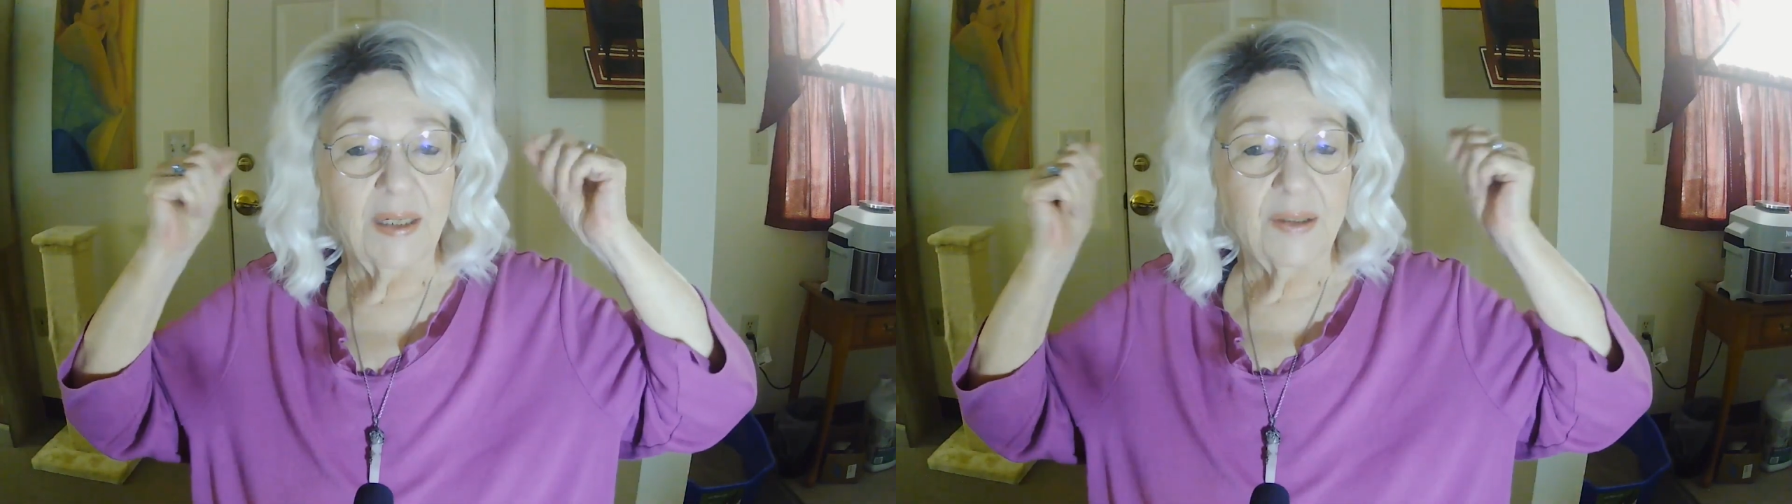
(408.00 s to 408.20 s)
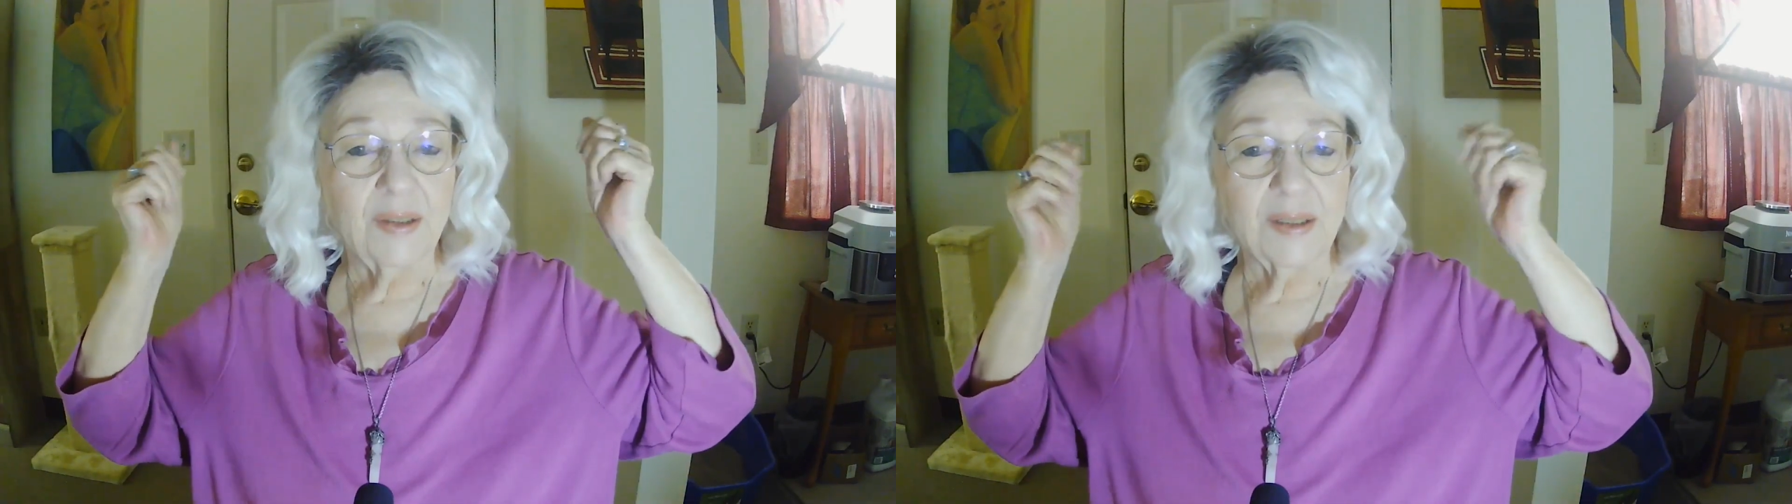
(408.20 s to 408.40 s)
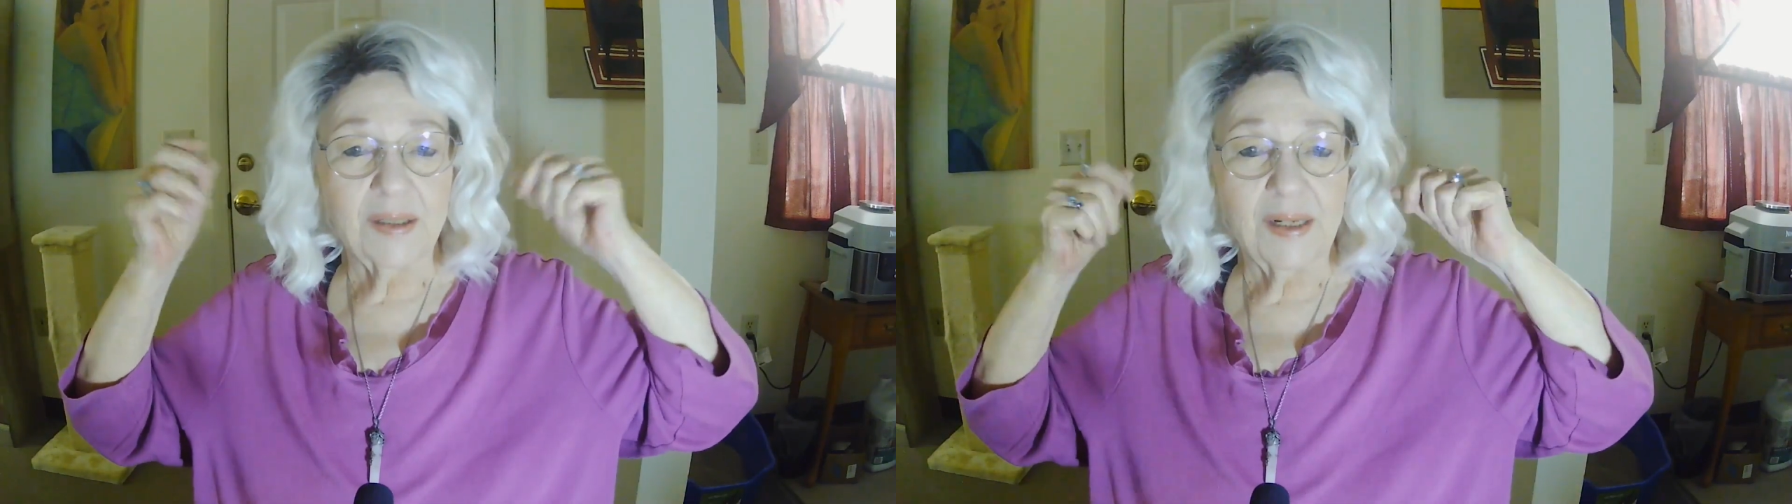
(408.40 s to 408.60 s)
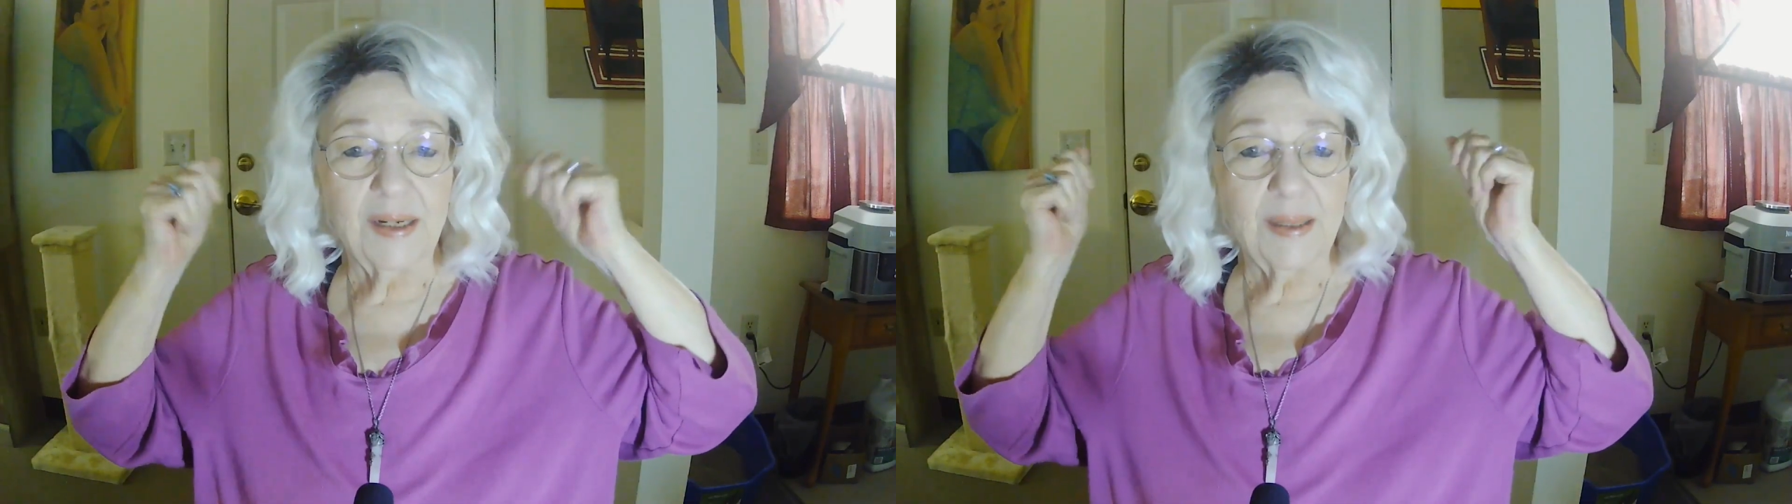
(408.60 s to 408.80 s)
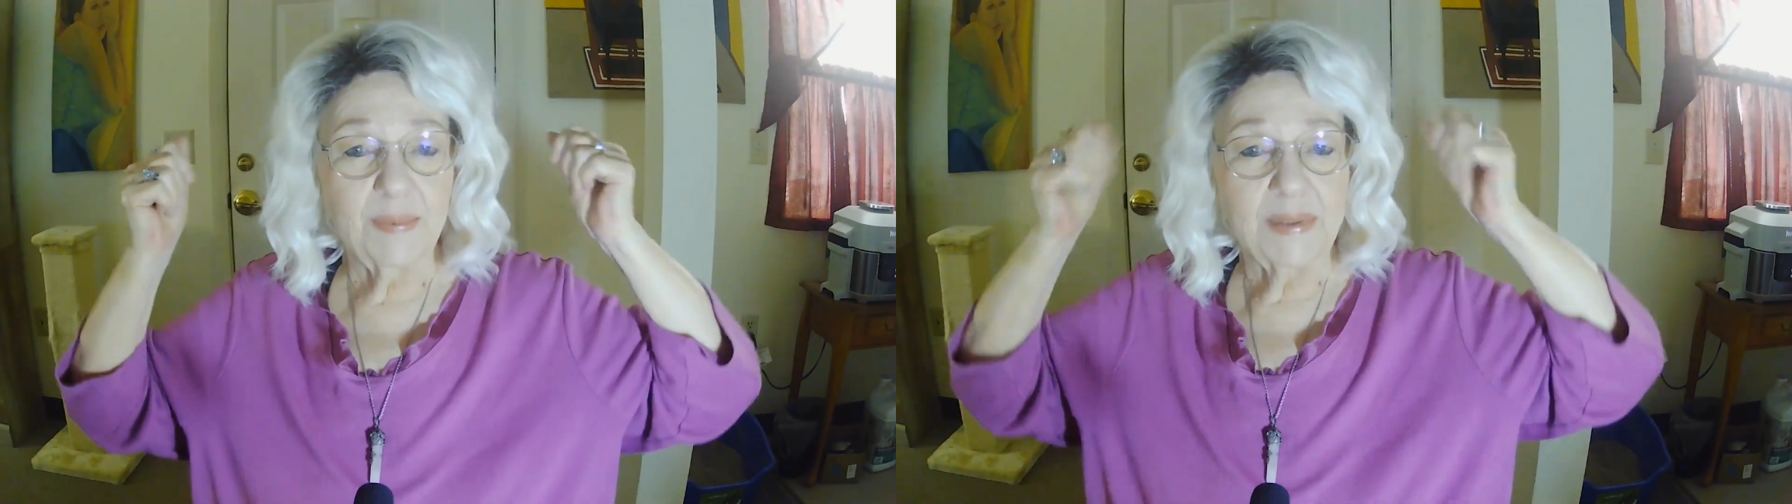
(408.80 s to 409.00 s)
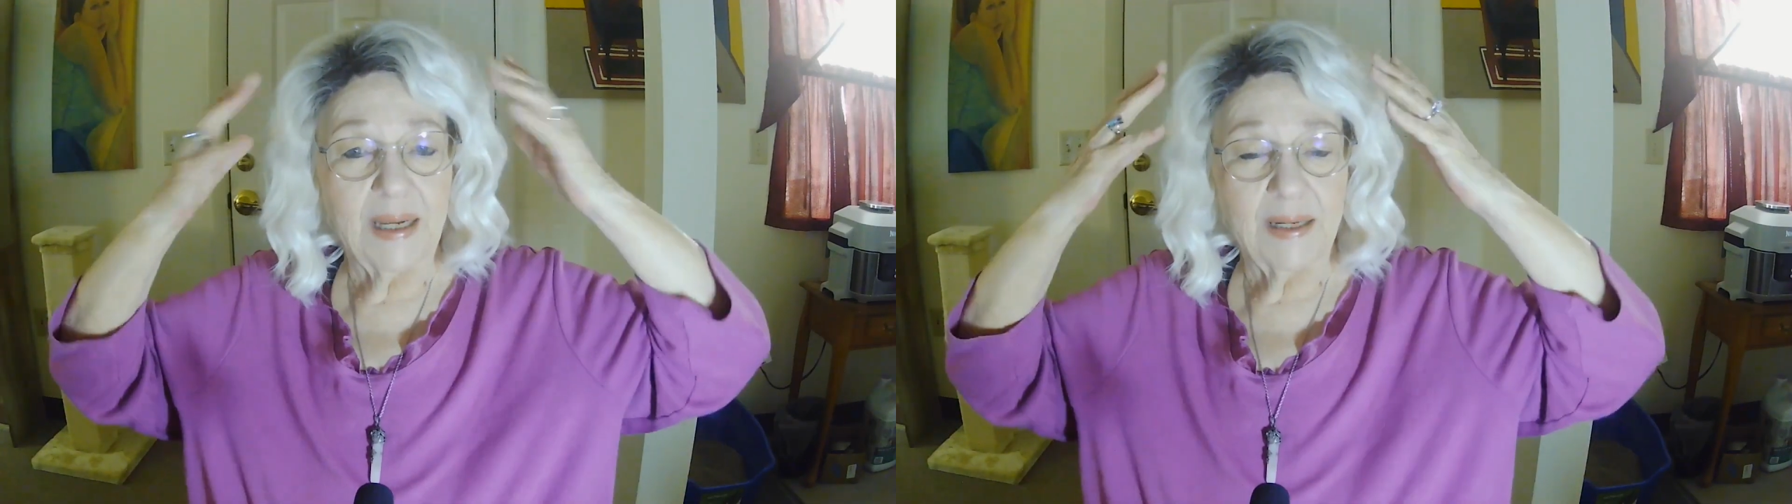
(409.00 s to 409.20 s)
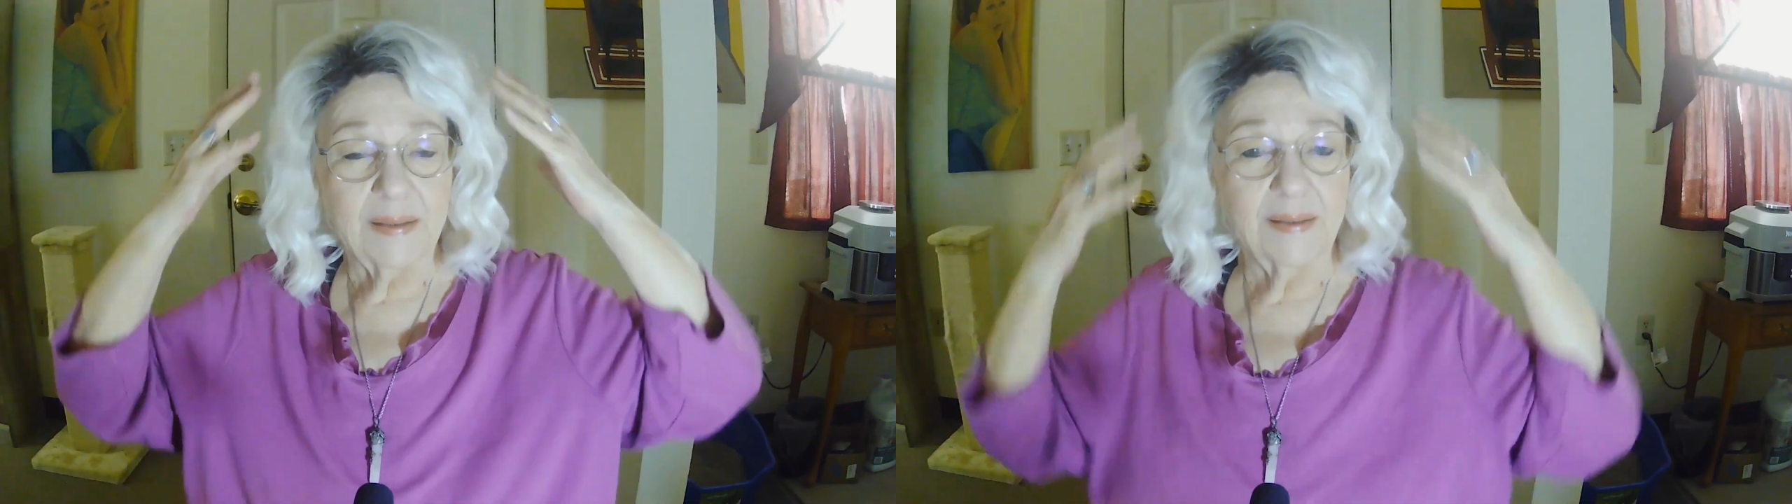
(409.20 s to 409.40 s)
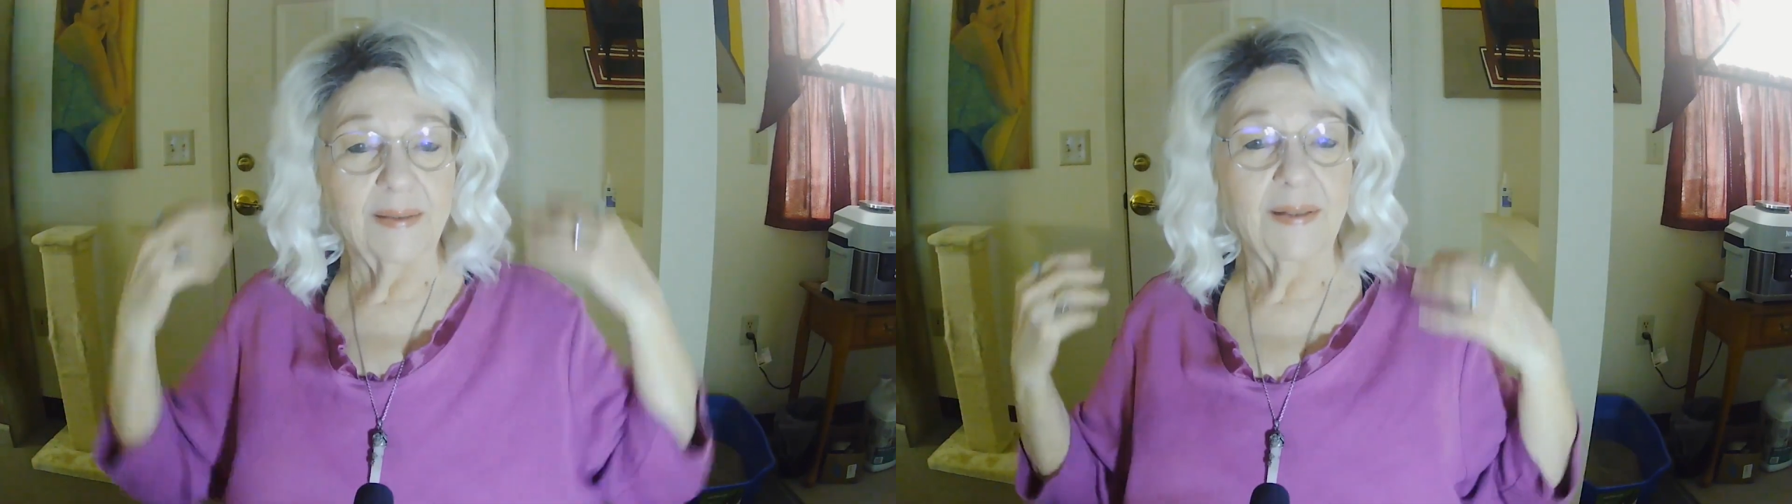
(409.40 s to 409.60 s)
took the clips out
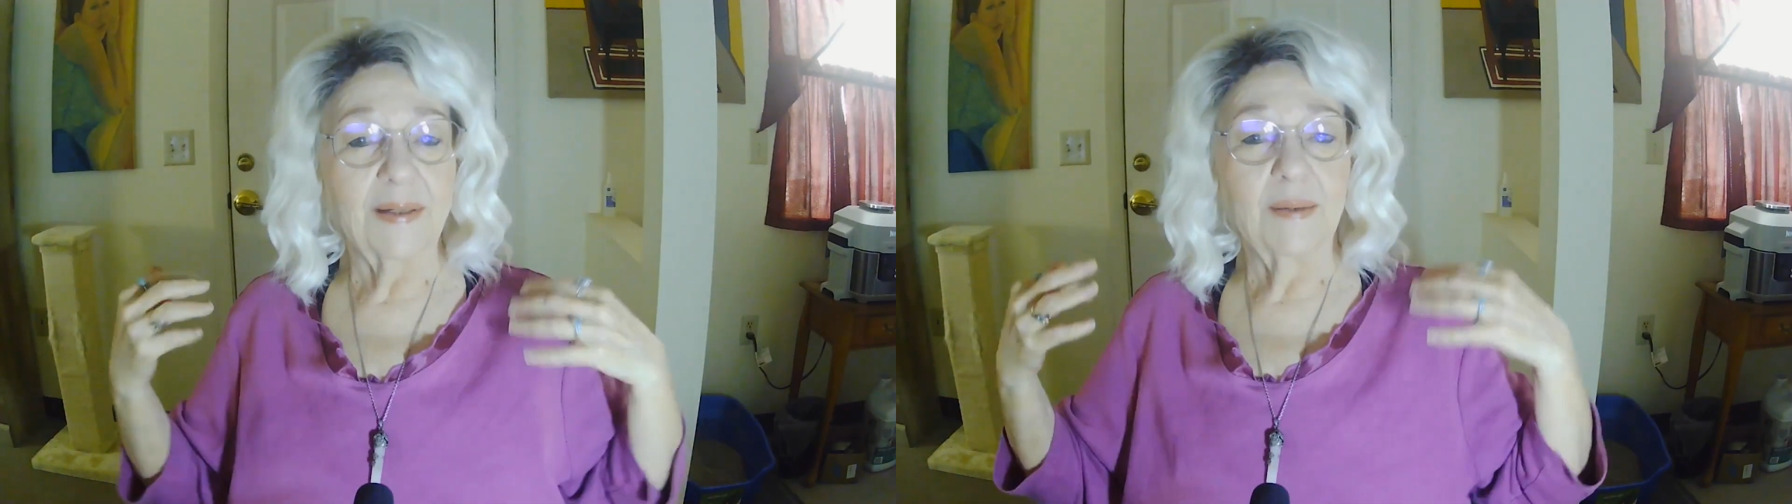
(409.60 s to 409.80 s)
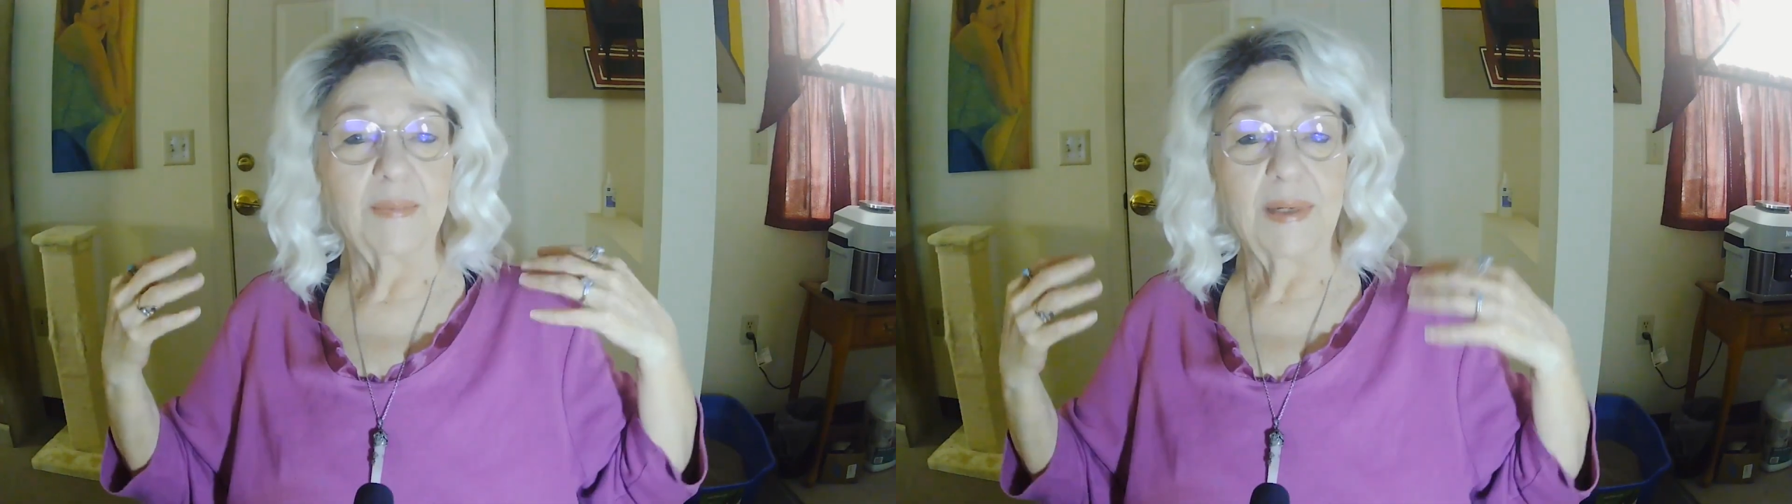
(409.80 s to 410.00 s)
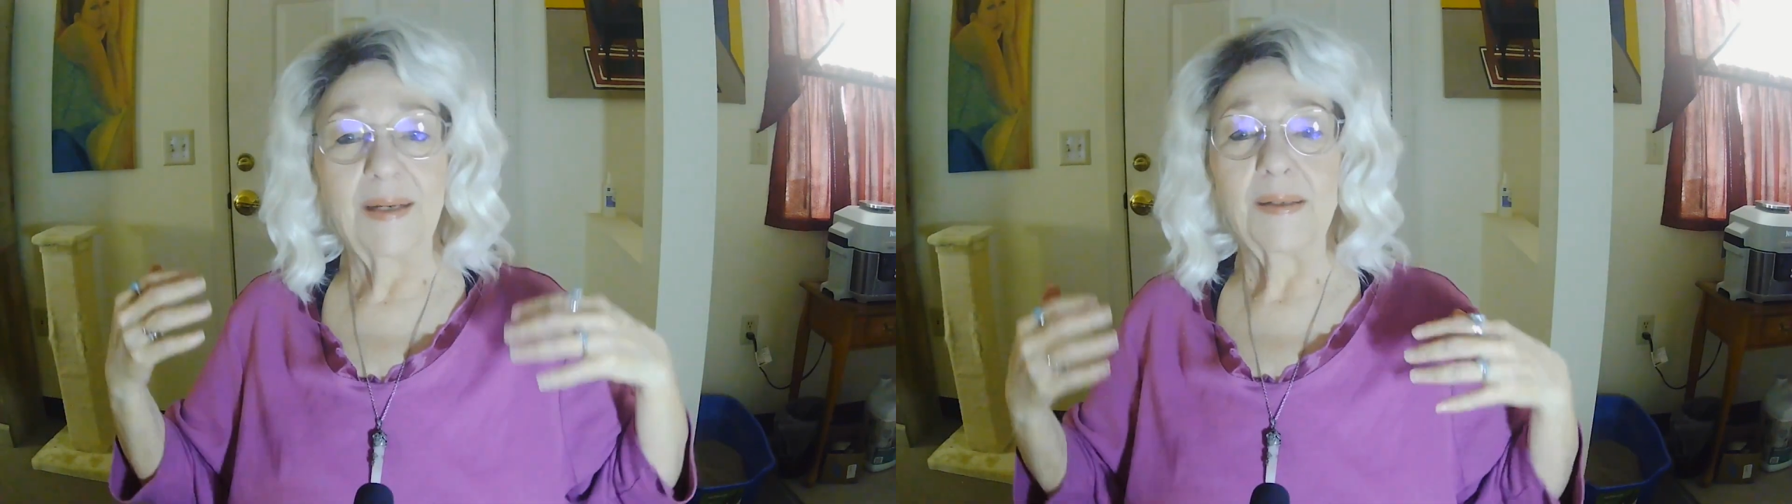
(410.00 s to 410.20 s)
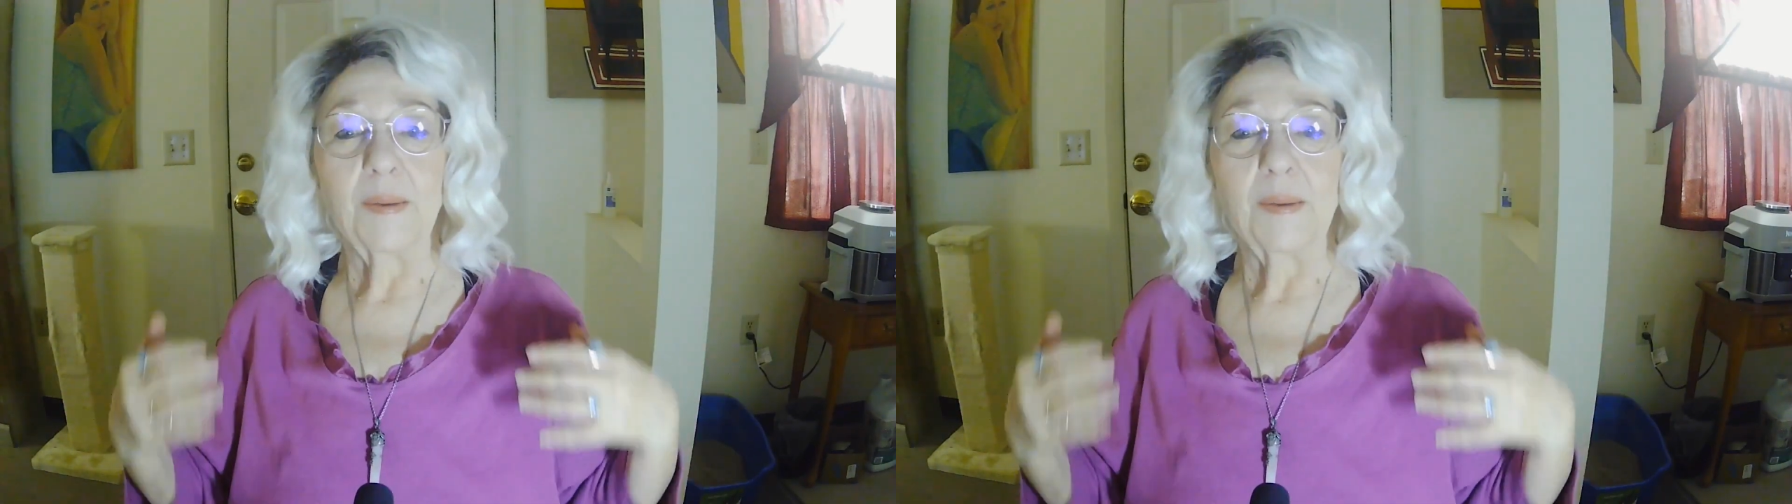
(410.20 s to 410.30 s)
and it come down,